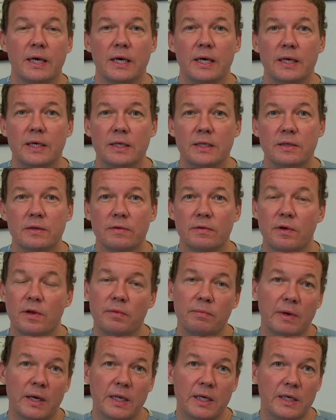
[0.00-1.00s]
And
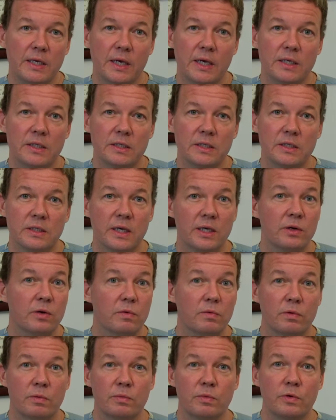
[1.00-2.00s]
in many cases, I
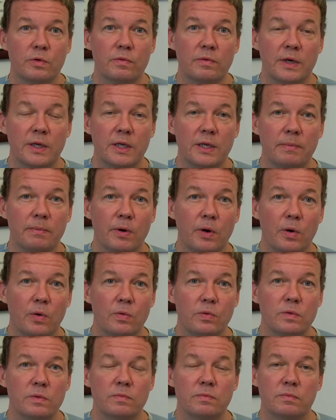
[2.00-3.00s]
don't remove any
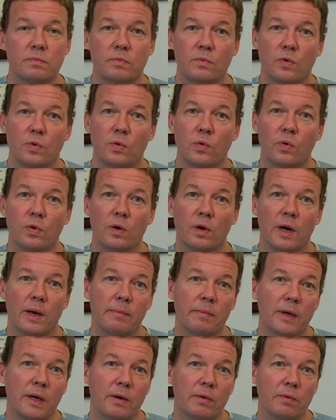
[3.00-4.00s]
bone, or I
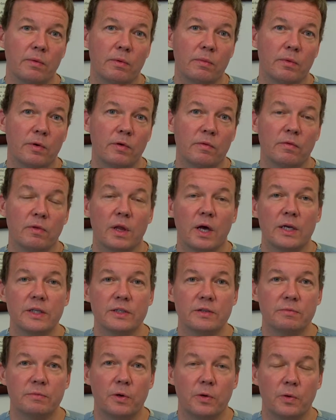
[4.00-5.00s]
may remove
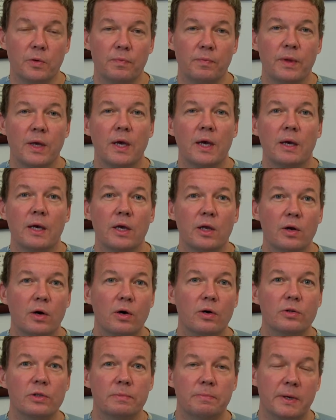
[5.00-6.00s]
lots of bone. It
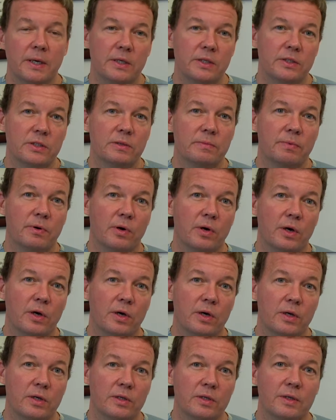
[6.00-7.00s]
all depends
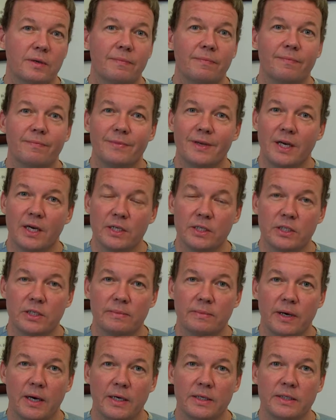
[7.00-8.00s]
upon
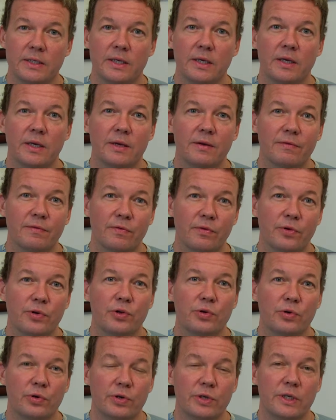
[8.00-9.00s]
customizing for
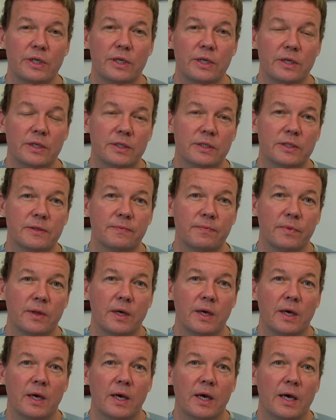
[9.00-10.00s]
your needs.
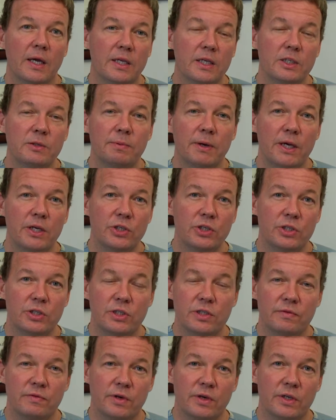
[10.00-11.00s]
And each
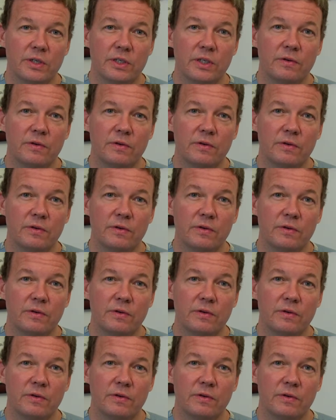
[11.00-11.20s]
patient is very